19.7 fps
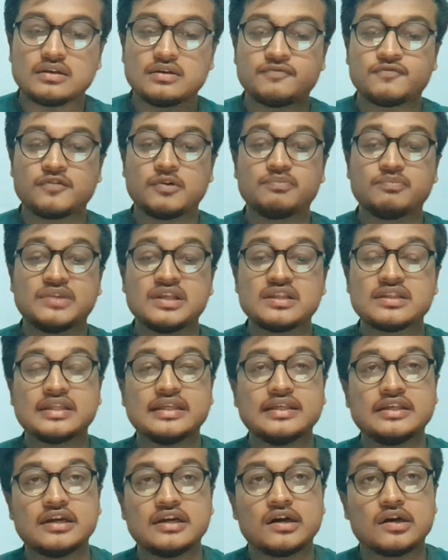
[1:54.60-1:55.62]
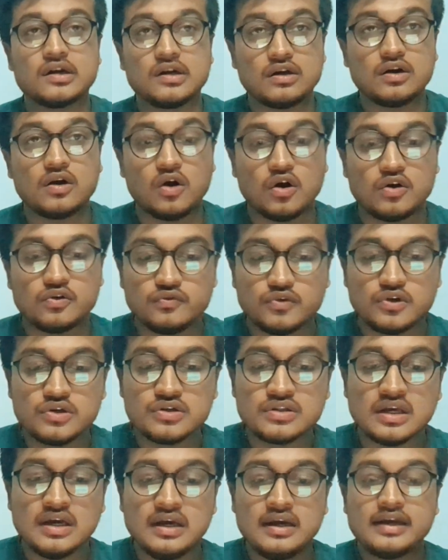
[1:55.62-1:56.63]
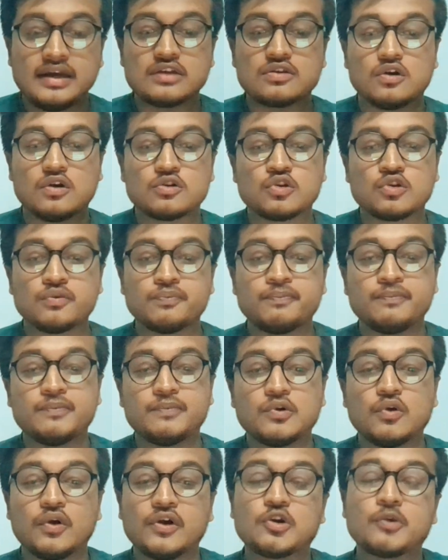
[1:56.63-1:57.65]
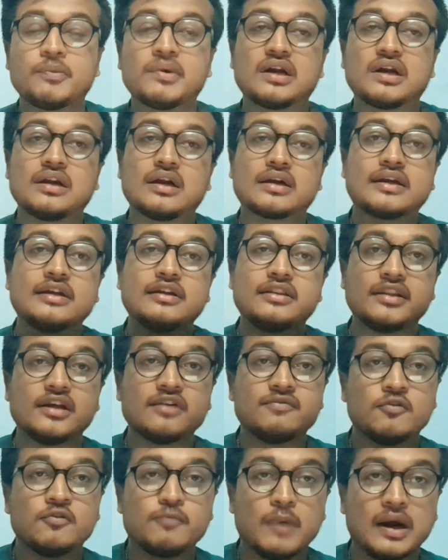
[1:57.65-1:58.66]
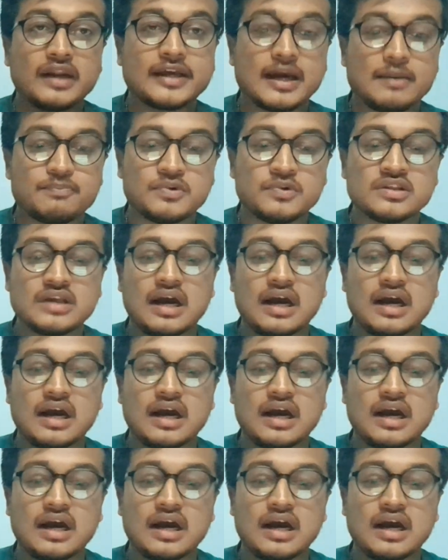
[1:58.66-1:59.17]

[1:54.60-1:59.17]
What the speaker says: from this year onwards is also going to be conducted in the Bhopal campus.